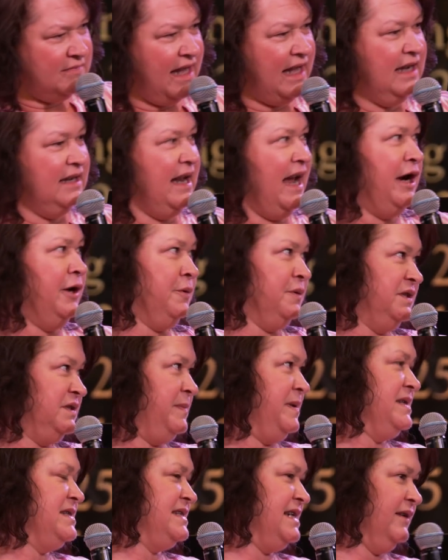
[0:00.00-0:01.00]
and Harold
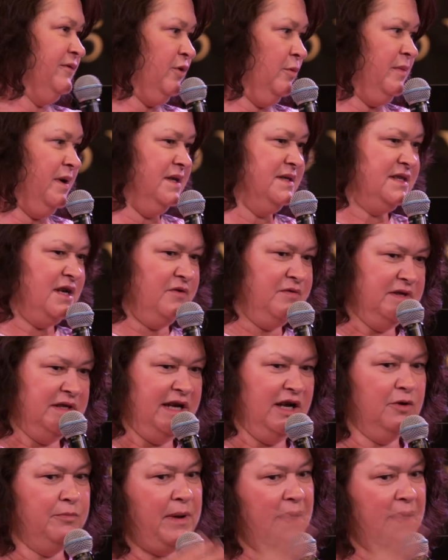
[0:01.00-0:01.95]
spent several months over there